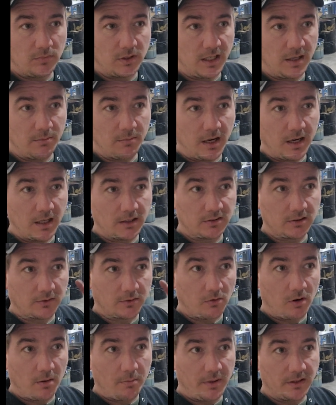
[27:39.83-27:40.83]
keep in mind, I still have
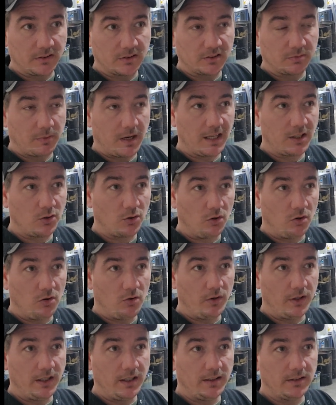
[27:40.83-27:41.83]
to run a business. My
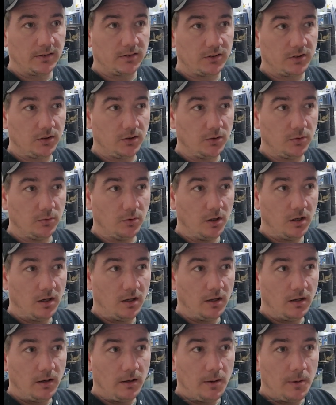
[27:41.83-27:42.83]
goal is to
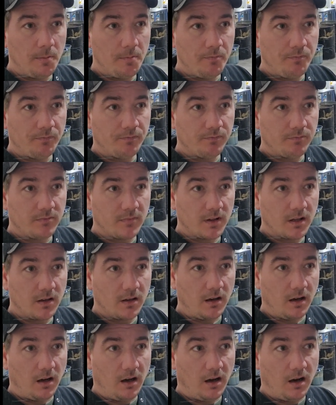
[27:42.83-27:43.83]

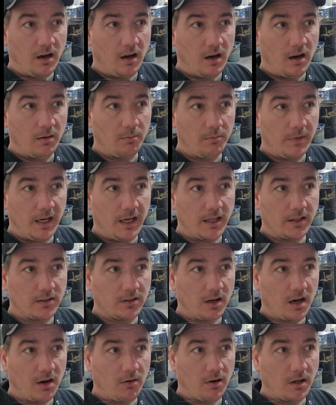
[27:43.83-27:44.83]
uh, make it
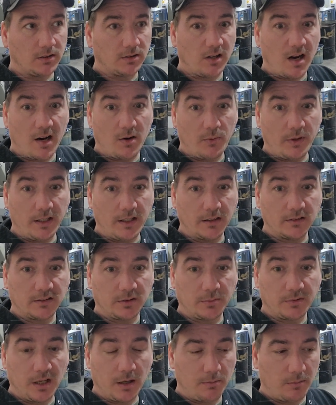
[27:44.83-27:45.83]
to Hot Rod Drag Week in
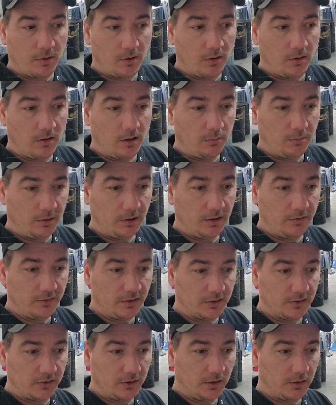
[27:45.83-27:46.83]
September, I believe,
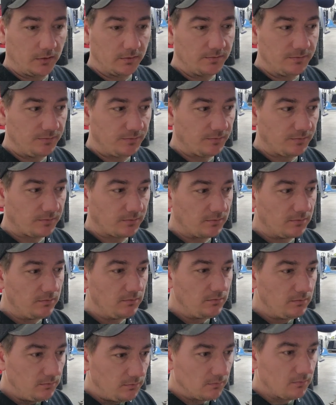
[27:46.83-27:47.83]
this year.
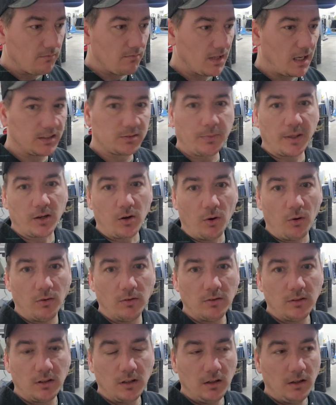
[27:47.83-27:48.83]
That's my goal.
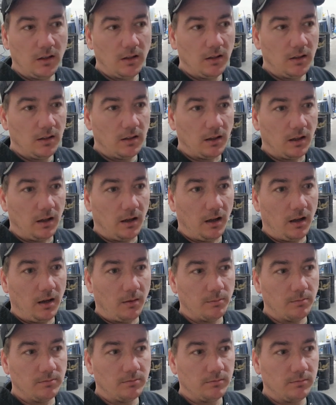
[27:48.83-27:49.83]

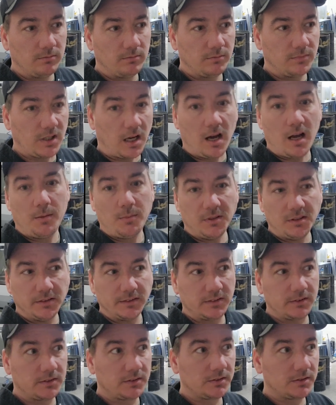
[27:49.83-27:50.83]
Um, time
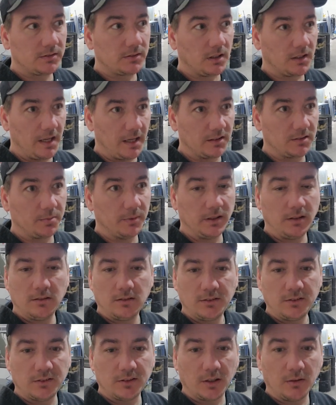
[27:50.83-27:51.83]
is against me.
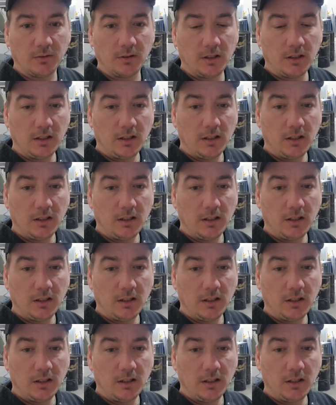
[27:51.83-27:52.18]
So